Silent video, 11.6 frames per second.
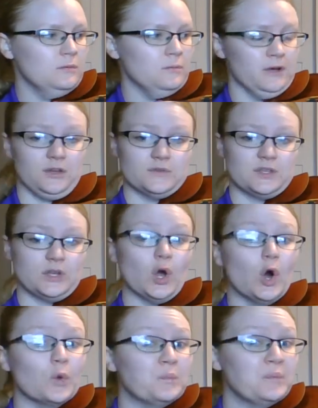We're using
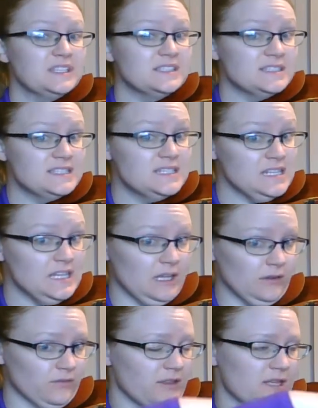open
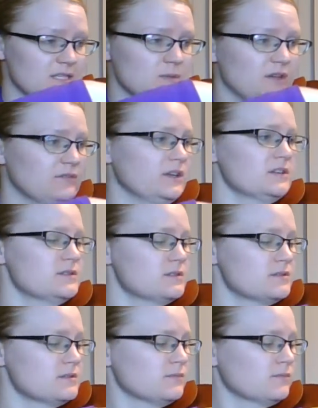D for this one
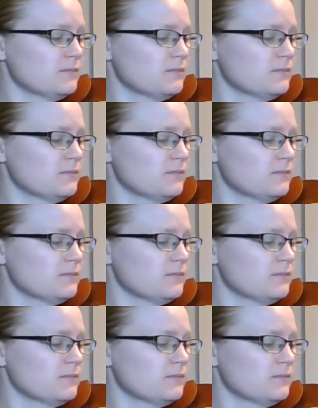first.